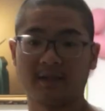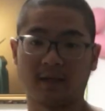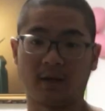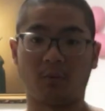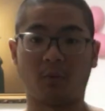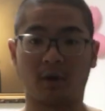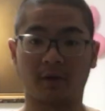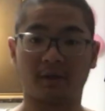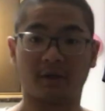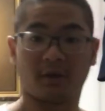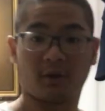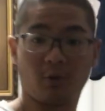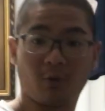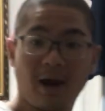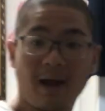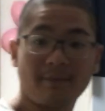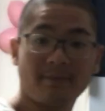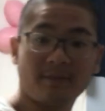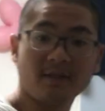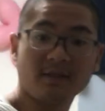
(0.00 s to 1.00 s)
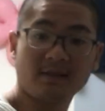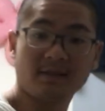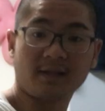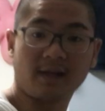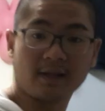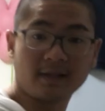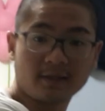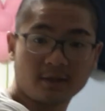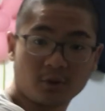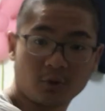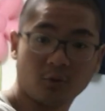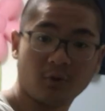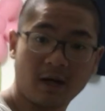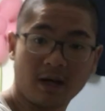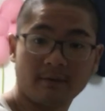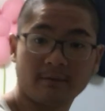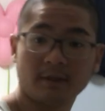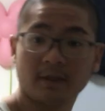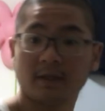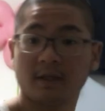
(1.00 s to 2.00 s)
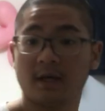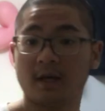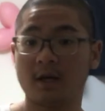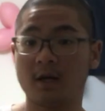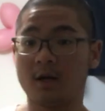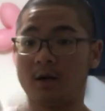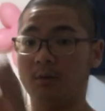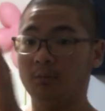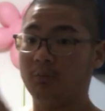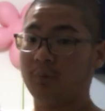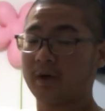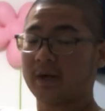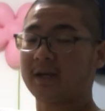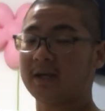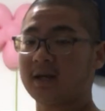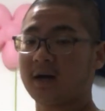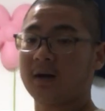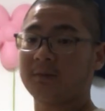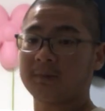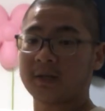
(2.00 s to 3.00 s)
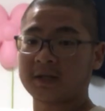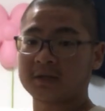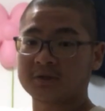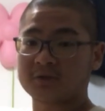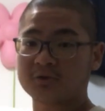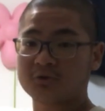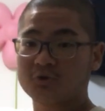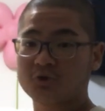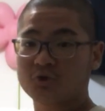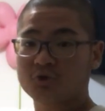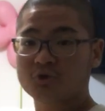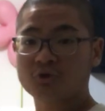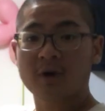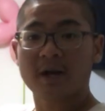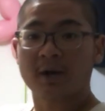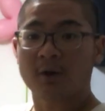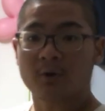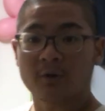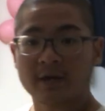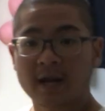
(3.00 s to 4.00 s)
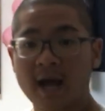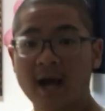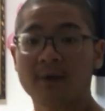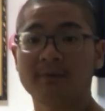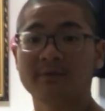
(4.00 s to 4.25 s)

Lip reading: They want you to grab this thing, grab it, bring it up, and trickle down